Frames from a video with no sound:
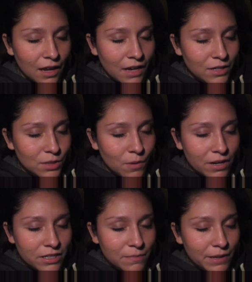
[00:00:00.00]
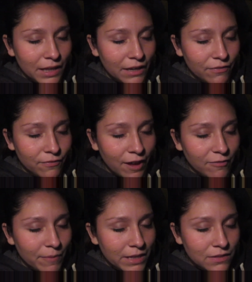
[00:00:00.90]
I just want it to be like
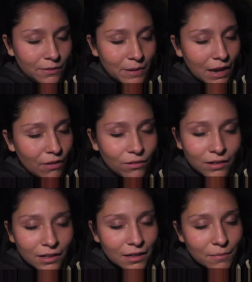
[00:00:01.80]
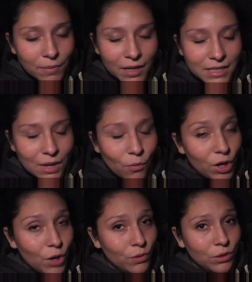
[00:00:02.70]
5 months from now because I want
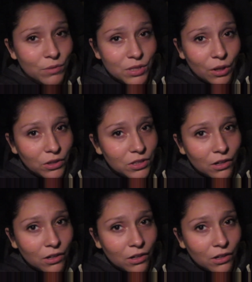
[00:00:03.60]
to know what the results